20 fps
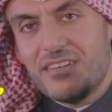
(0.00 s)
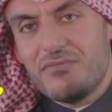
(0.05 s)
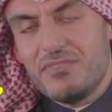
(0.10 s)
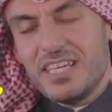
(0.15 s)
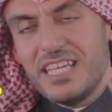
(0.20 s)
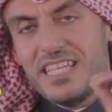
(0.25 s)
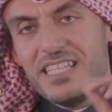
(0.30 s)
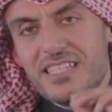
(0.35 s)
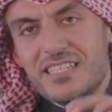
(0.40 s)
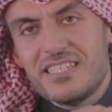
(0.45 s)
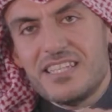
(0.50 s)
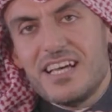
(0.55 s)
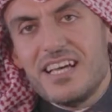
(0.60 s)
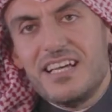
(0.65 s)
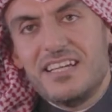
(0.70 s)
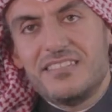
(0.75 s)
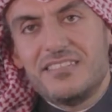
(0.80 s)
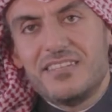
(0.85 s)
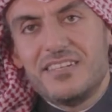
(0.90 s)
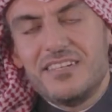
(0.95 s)
of
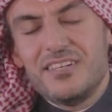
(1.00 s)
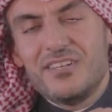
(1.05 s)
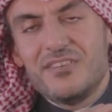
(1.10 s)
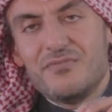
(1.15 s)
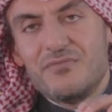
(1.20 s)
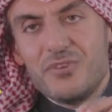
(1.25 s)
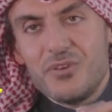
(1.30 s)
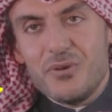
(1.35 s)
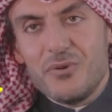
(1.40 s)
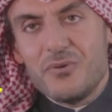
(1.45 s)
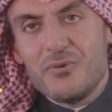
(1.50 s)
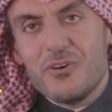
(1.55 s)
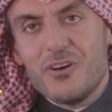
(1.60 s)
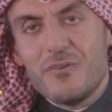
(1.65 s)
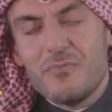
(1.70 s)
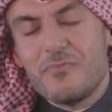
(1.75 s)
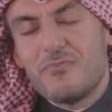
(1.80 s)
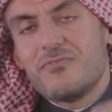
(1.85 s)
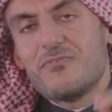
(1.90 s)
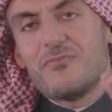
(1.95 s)
inside view
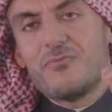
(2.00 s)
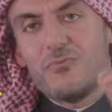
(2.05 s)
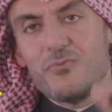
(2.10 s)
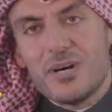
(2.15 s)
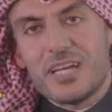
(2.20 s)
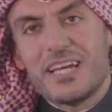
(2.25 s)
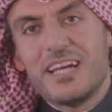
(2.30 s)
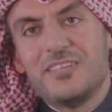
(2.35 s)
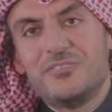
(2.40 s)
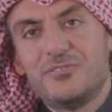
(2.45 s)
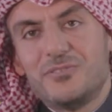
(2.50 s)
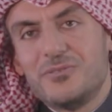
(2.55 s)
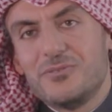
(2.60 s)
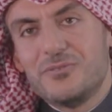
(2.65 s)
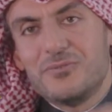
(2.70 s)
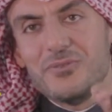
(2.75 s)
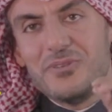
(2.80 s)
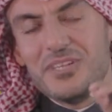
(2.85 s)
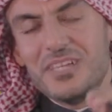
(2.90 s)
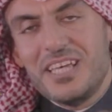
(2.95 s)
of what I
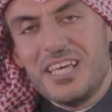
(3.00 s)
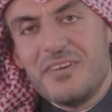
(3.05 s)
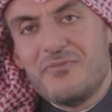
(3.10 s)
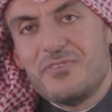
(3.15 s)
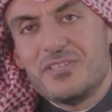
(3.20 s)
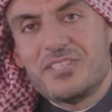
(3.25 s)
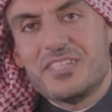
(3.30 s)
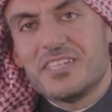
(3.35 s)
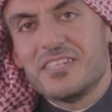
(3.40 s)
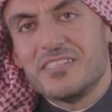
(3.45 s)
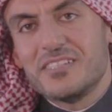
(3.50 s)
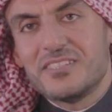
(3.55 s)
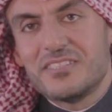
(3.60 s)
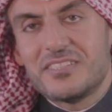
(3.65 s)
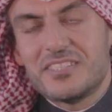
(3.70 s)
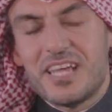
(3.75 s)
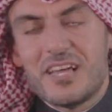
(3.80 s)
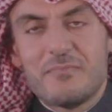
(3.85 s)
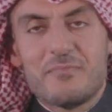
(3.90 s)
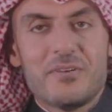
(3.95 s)
do, every single
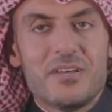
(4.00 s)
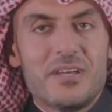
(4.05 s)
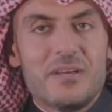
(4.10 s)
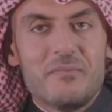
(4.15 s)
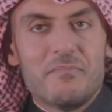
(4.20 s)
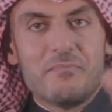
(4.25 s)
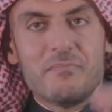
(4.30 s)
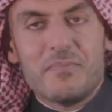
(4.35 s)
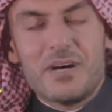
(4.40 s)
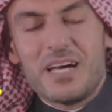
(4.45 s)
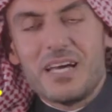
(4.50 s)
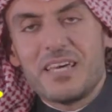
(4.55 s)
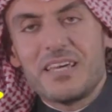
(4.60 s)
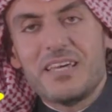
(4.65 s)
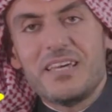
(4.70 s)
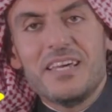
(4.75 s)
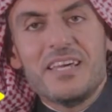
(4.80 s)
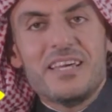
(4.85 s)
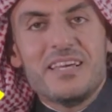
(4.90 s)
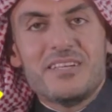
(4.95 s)
step,
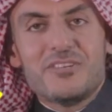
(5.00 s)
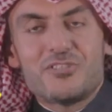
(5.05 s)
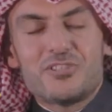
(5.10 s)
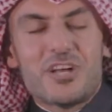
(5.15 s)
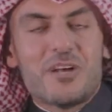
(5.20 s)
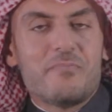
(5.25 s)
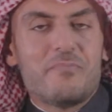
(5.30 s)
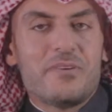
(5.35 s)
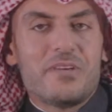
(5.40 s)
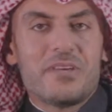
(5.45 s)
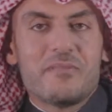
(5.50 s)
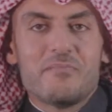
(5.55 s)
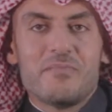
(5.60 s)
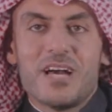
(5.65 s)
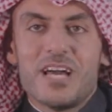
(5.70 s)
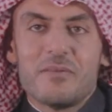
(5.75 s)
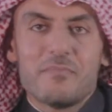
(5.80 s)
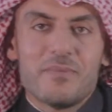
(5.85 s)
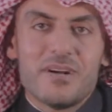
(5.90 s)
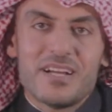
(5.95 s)
my shopping,
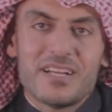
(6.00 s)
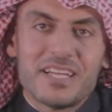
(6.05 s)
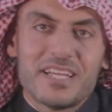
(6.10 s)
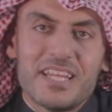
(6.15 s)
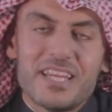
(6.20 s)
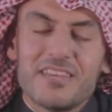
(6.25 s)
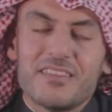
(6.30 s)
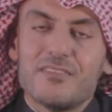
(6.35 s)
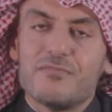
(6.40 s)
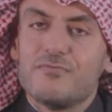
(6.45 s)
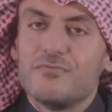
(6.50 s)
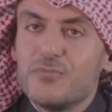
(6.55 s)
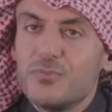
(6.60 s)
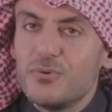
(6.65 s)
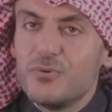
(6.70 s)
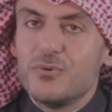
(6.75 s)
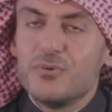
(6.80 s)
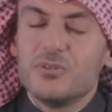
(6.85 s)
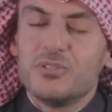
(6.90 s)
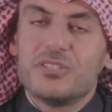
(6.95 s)
my bargaining, the
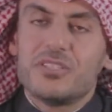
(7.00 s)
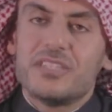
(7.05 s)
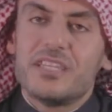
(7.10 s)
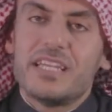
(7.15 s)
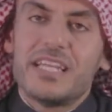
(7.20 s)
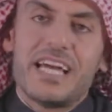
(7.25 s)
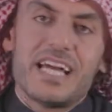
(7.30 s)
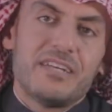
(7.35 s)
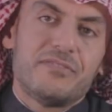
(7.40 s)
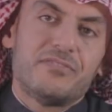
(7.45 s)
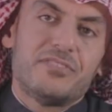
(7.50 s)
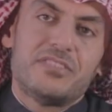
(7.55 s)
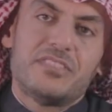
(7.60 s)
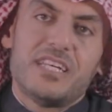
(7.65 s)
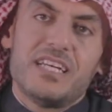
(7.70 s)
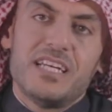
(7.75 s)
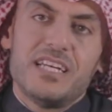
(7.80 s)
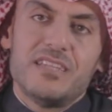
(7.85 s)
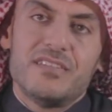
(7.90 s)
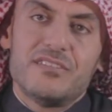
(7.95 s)
food, the
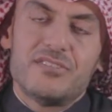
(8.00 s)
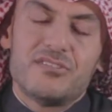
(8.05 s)
lifestyle, the